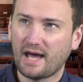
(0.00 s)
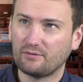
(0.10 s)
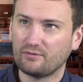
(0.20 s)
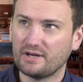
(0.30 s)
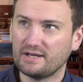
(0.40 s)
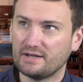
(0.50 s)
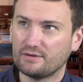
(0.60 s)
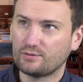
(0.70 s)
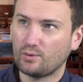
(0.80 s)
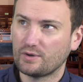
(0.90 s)
and really
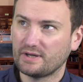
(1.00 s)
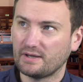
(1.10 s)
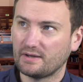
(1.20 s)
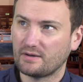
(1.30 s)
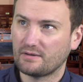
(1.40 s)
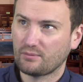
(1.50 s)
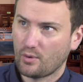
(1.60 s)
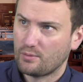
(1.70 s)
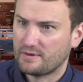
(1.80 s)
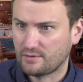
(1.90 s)
talking
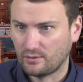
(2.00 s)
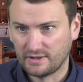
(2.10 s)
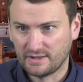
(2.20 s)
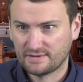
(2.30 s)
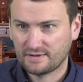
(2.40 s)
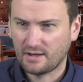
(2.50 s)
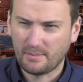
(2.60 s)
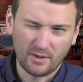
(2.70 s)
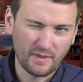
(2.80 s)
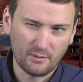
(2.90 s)
through with colleagues
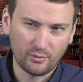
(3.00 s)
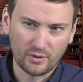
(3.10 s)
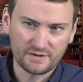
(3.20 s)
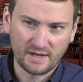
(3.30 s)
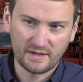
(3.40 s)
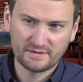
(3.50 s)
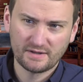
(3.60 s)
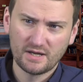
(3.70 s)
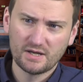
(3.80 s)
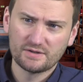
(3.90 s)
about that process.
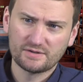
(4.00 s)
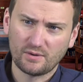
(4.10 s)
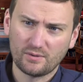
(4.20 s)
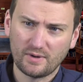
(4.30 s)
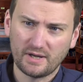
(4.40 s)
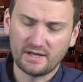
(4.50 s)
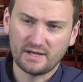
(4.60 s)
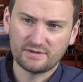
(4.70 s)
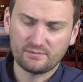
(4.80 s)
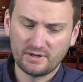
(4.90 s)
So
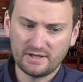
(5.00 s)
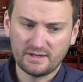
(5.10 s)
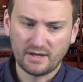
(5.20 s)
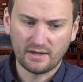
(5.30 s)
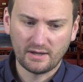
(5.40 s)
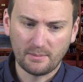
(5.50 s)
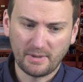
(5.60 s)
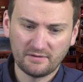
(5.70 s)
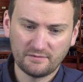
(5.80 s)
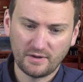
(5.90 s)
it's really a
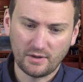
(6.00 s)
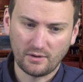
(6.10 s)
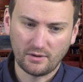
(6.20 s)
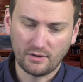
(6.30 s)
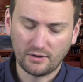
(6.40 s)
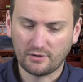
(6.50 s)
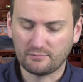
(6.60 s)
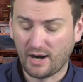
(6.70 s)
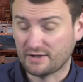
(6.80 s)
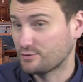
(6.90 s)
benefit, a kind of
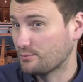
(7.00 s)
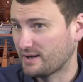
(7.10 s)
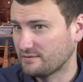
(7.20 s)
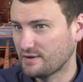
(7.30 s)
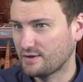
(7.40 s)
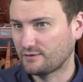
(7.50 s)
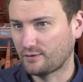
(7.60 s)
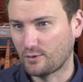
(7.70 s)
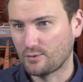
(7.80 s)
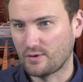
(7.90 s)
practical benefit.
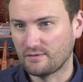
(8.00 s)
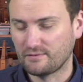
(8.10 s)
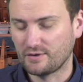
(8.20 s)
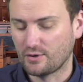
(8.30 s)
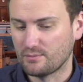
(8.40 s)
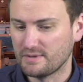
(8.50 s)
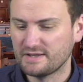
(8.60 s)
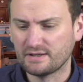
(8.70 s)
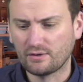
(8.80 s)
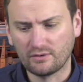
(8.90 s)
So of
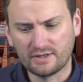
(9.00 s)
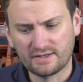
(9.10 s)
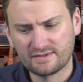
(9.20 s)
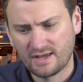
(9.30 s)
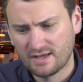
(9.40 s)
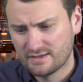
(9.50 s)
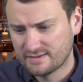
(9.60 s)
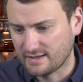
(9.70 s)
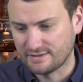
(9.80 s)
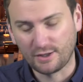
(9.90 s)
meeting colleagues,
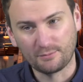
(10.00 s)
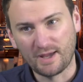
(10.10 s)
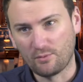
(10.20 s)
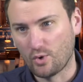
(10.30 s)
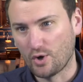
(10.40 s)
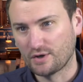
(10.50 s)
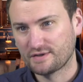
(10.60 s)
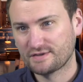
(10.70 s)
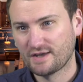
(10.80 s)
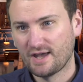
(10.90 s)
setting up
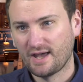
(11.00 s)
networks,